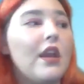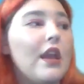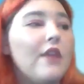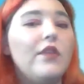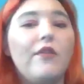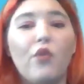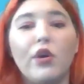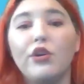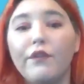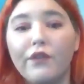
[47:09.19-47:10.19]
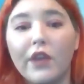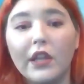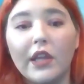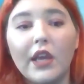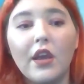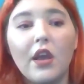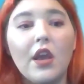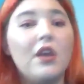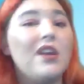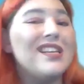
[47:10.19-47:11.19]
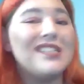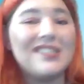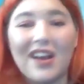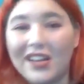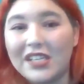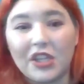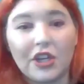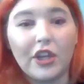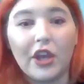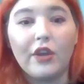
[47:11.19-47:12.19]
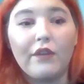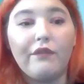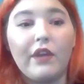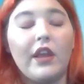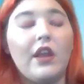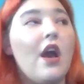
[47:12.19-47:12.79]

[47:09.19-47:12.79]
even if what you're feeling is not necessarily a good feeling.